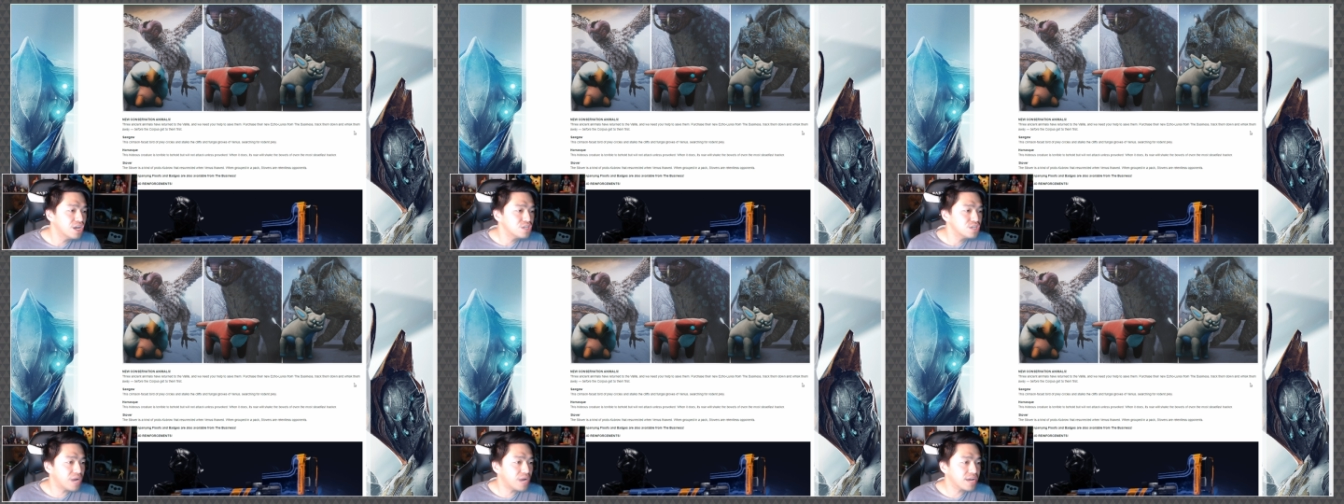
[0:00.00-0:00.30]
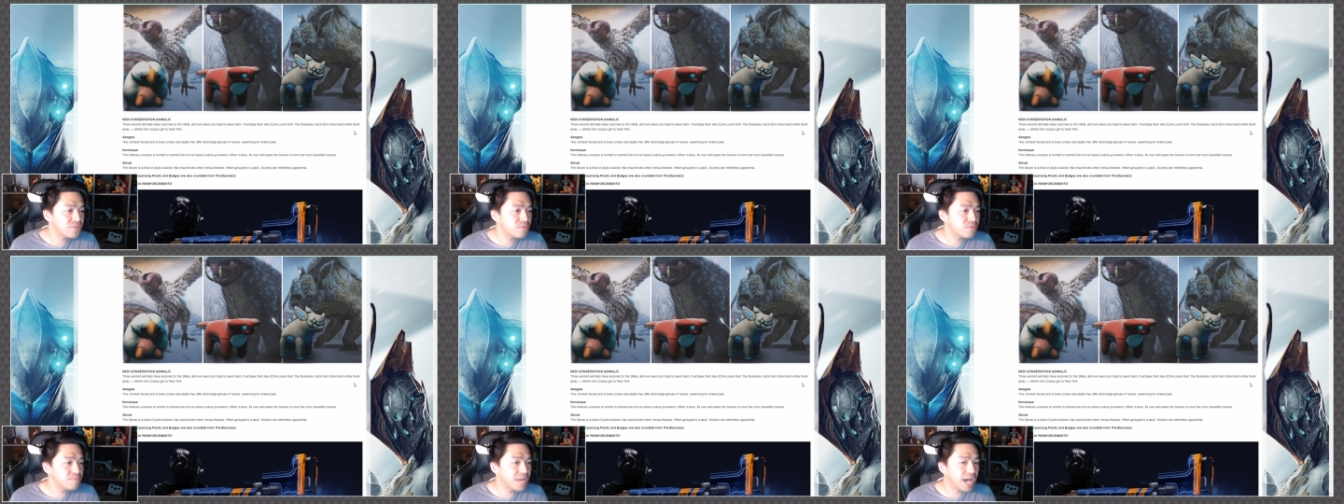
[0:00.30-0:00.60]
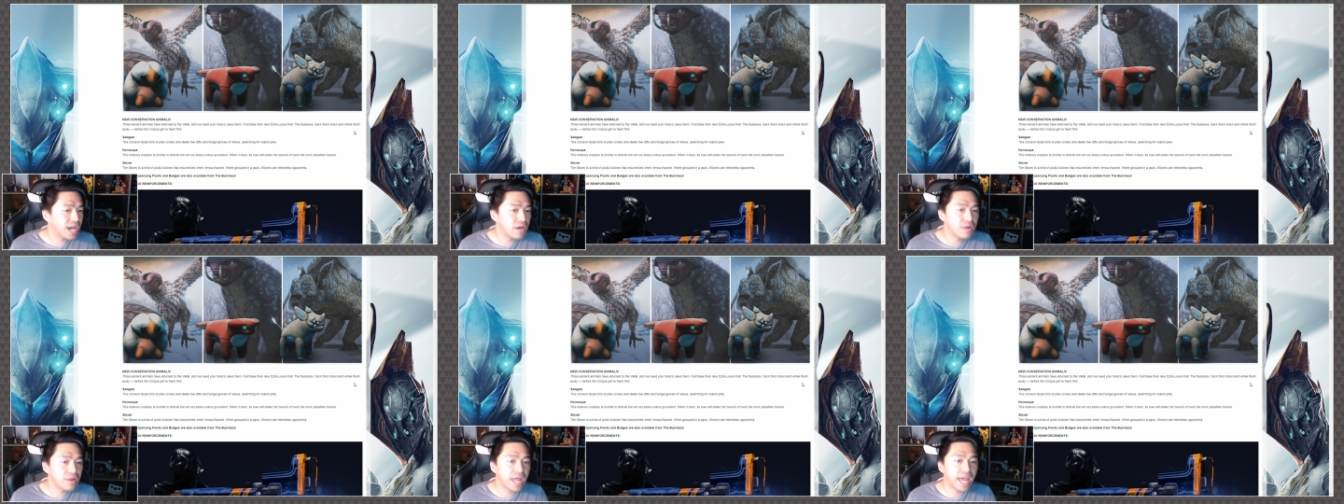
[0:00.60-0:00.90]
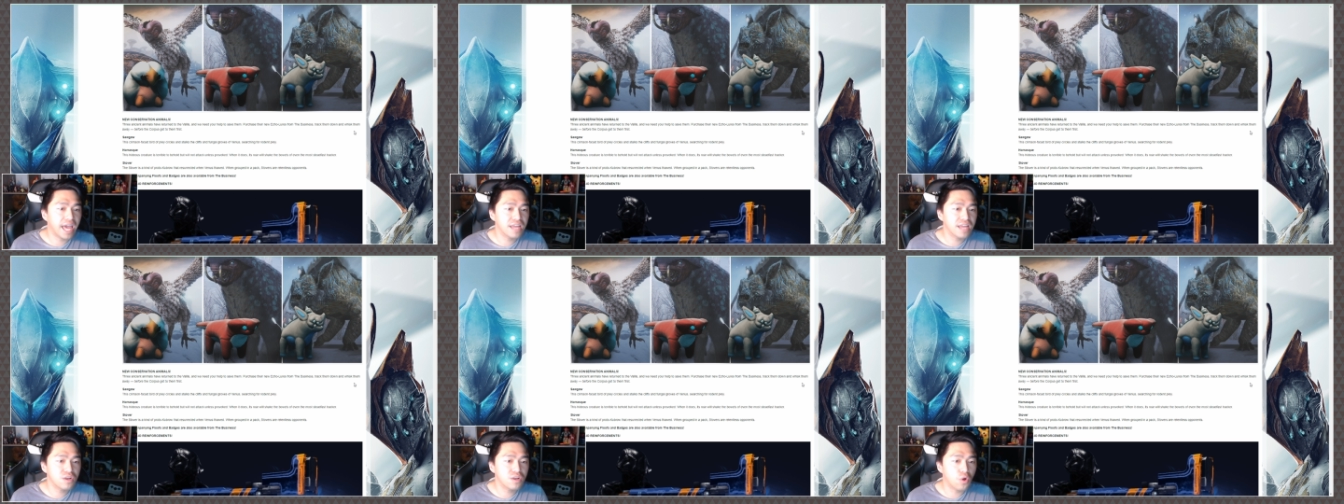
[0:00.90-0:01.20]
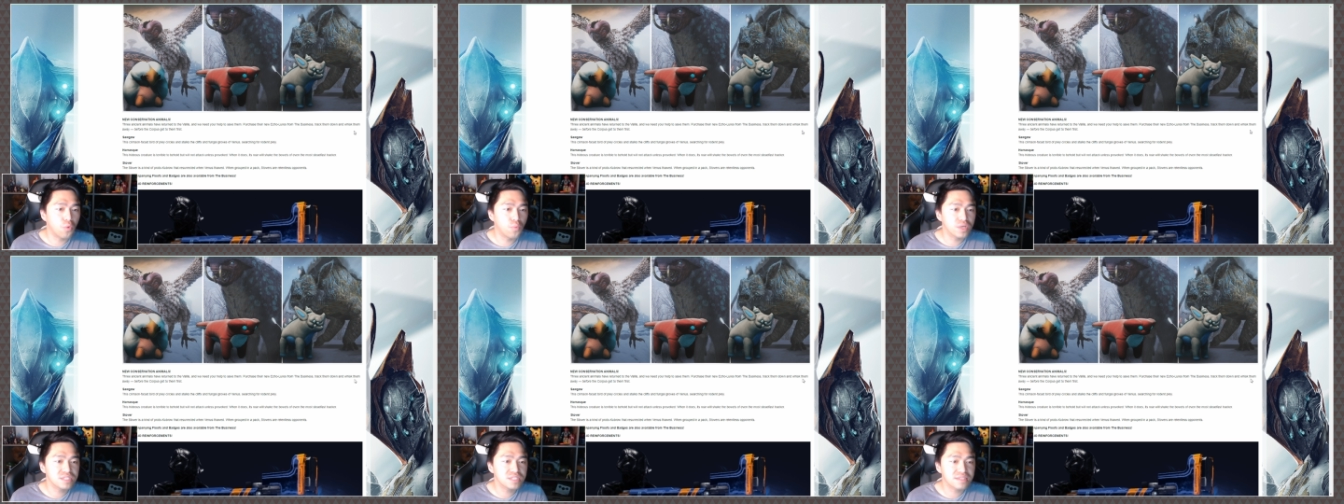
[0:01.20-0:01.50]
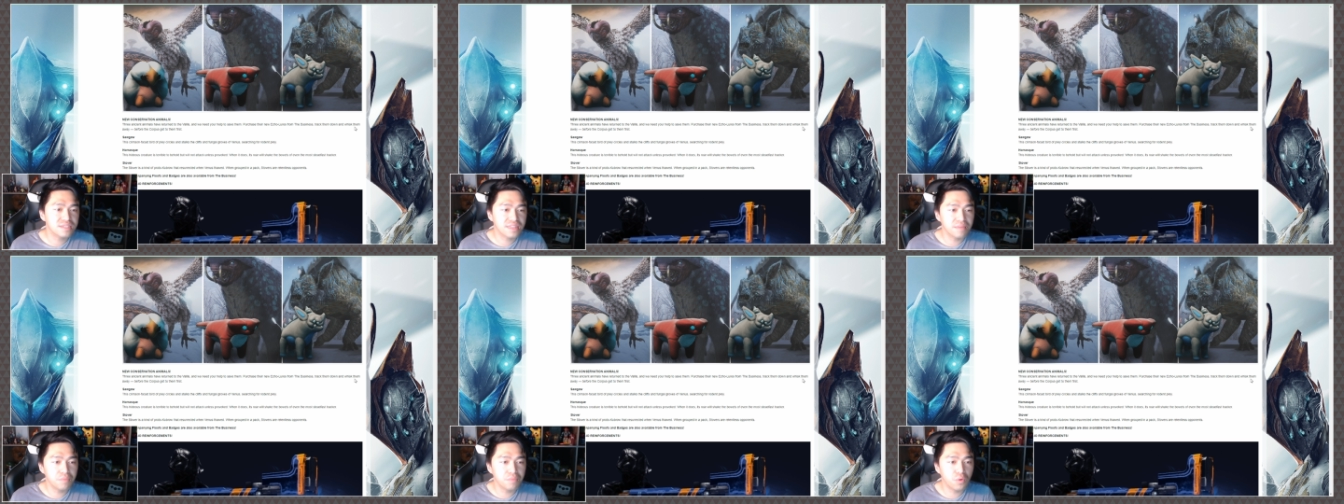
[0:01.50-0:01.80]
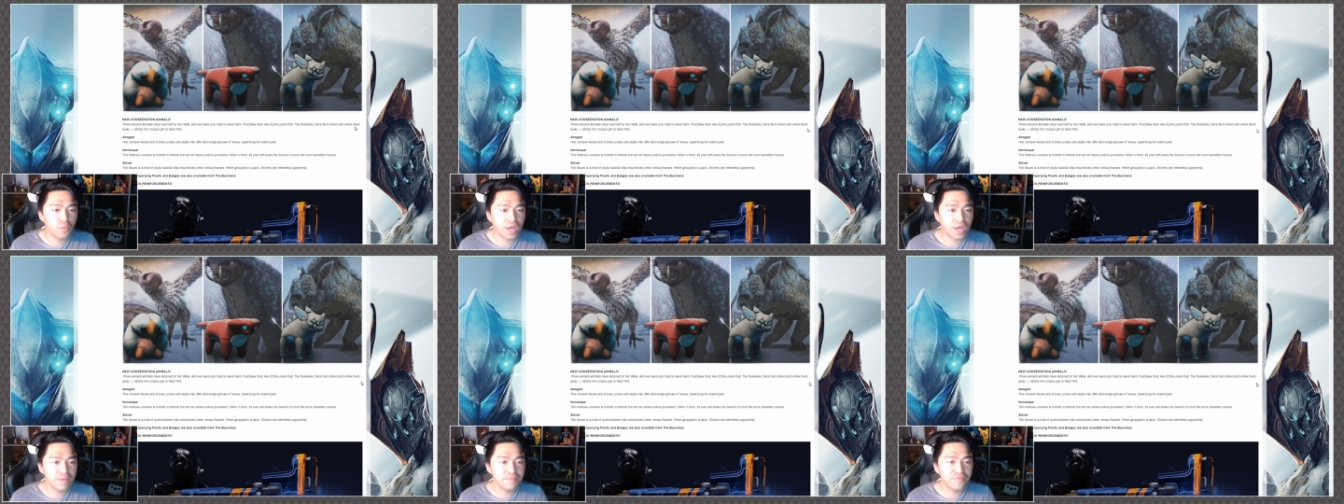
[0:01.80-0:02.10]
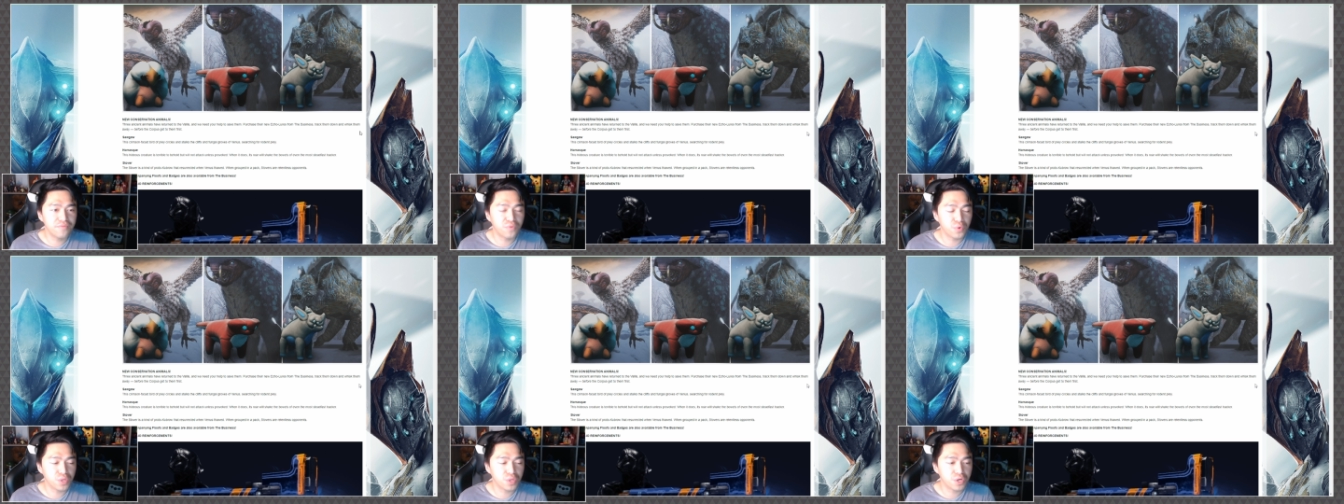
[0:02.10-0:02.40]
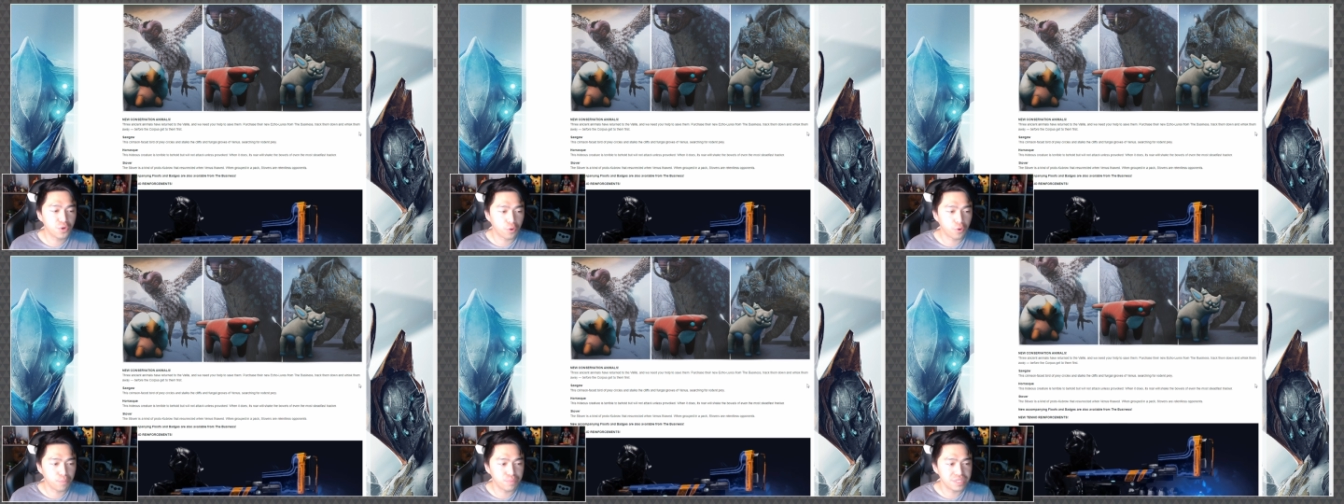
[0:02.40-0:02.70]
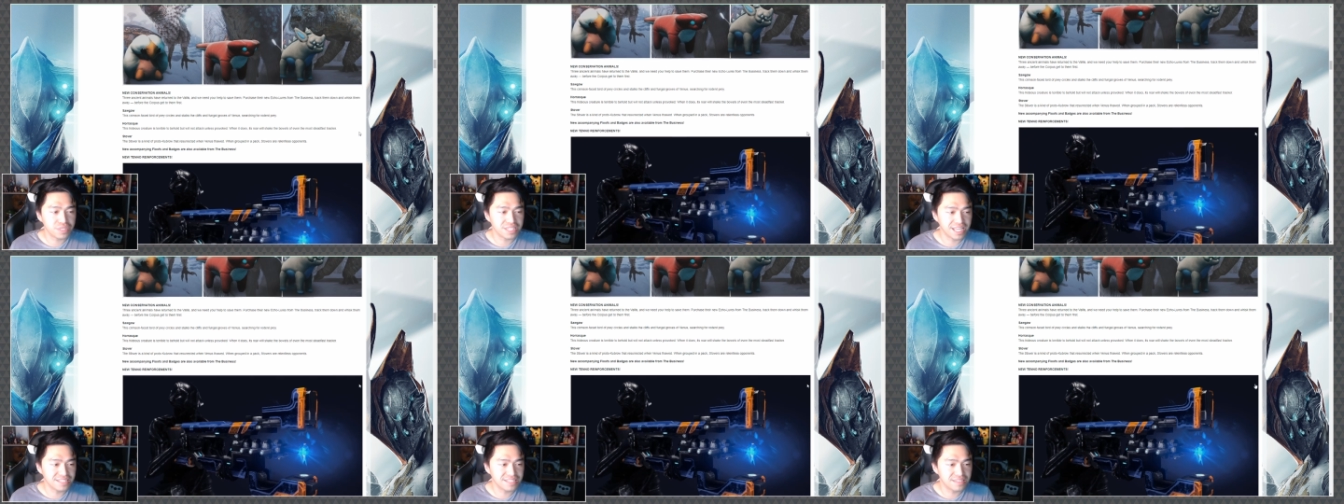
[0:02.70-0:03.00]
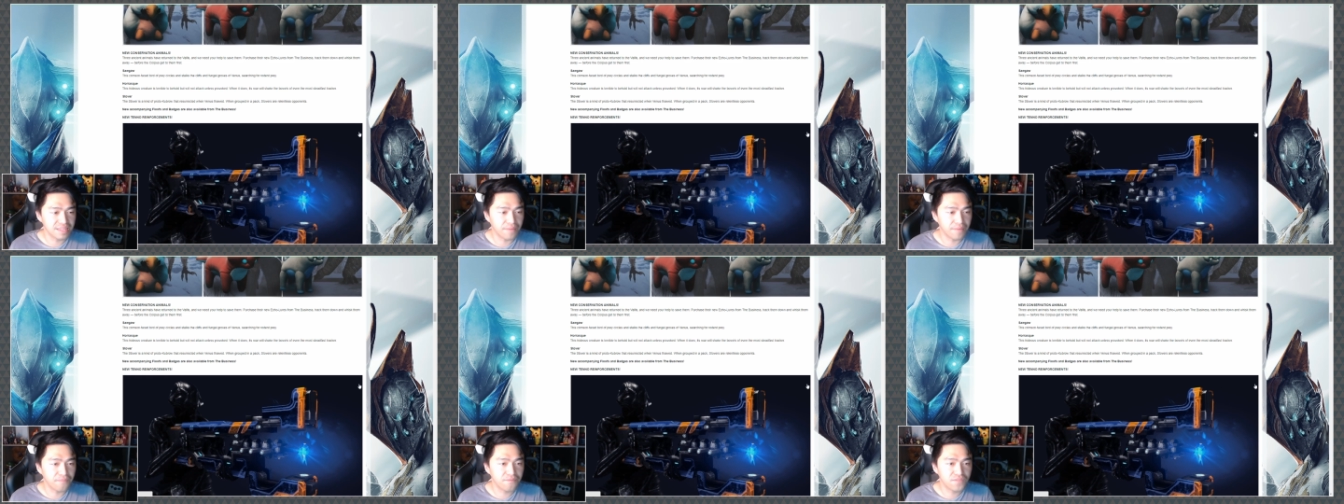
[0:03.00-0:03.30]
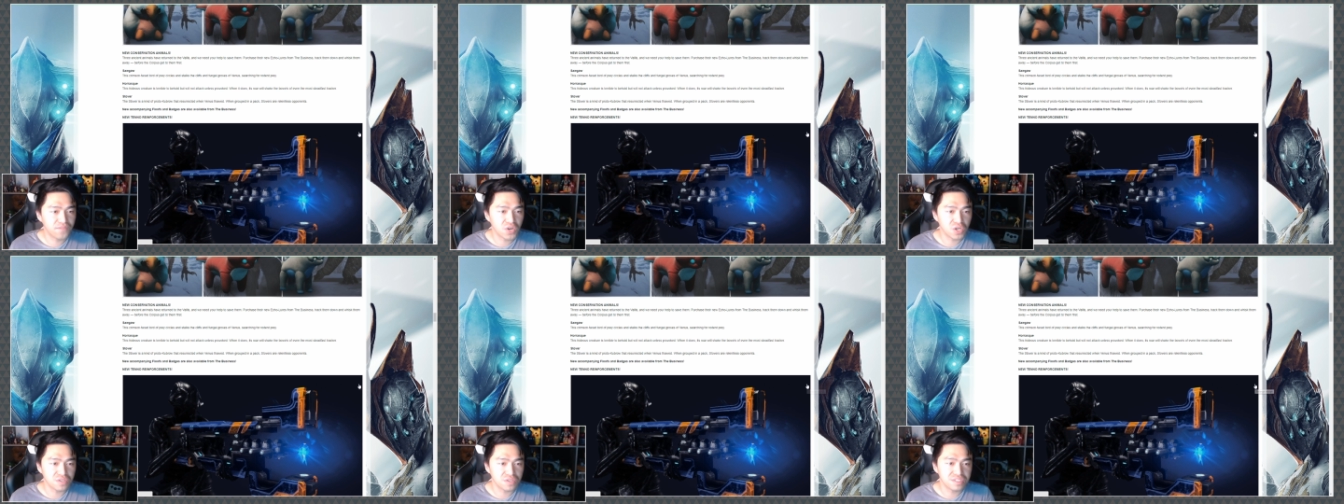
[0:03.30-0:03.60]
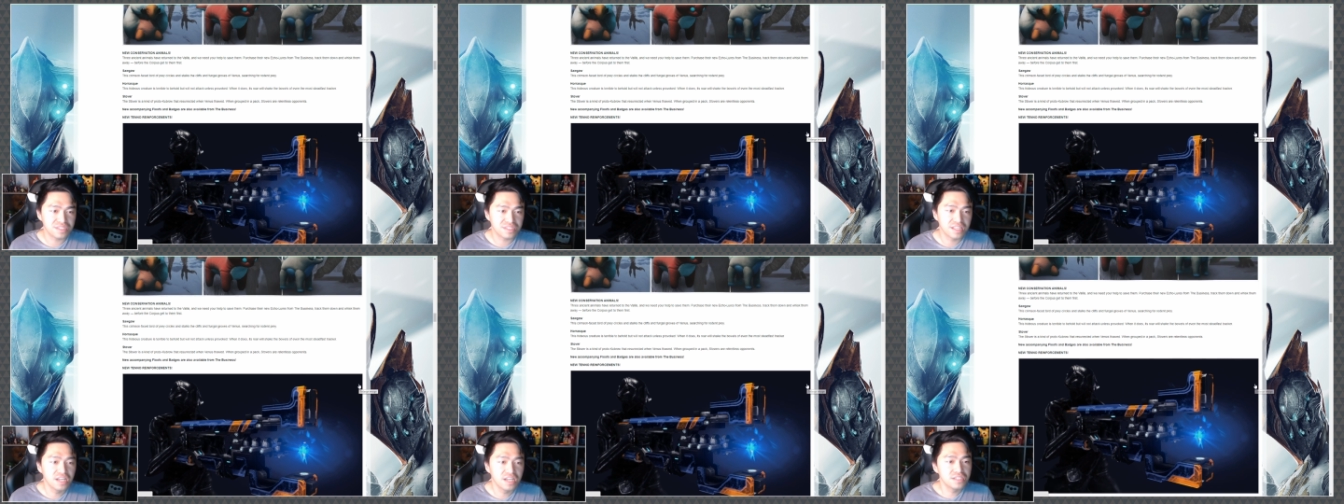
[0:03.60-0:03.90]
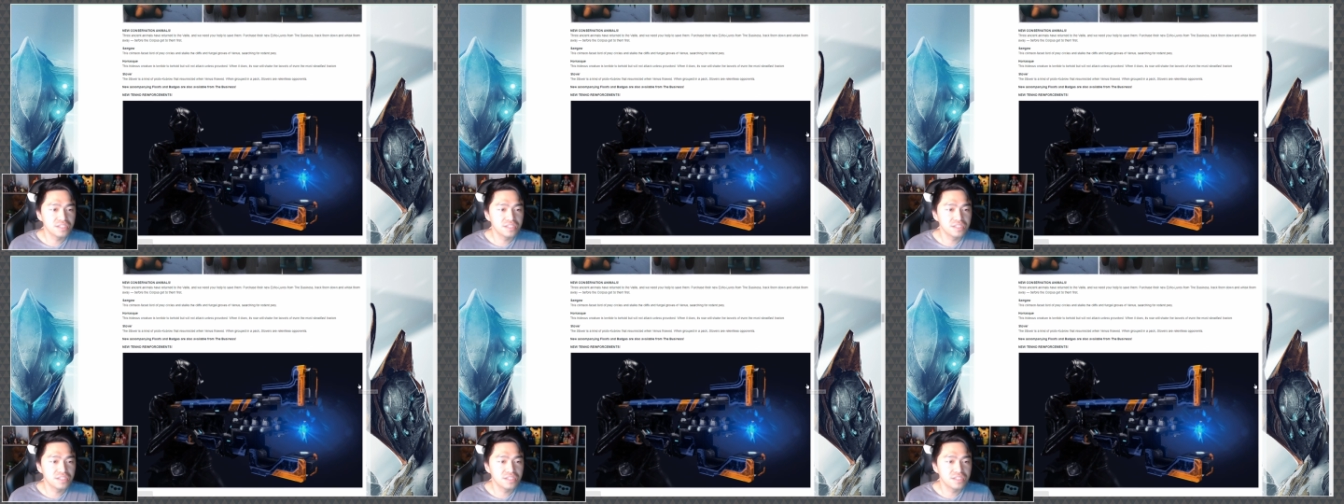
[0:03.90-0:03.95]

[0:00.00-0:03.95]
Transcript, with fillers: track them down, and whisk them away before the Corpus get to them first.